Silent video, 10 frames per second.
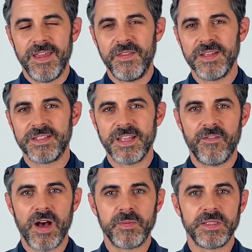In this
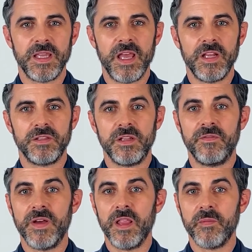DevOps stage, the
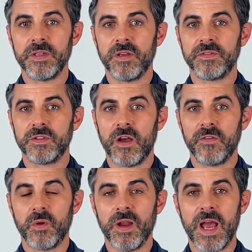development of
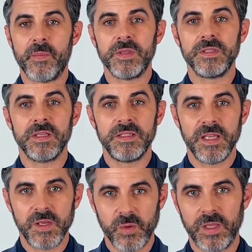software happens
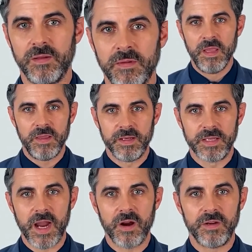continually. The
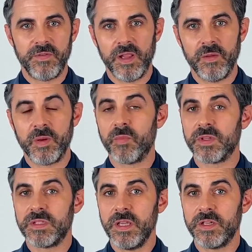entire development
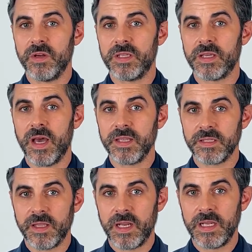procedure is
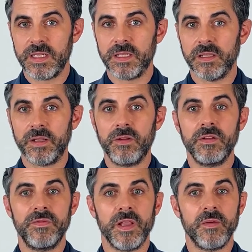isolated into little
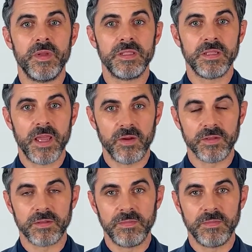development cycles.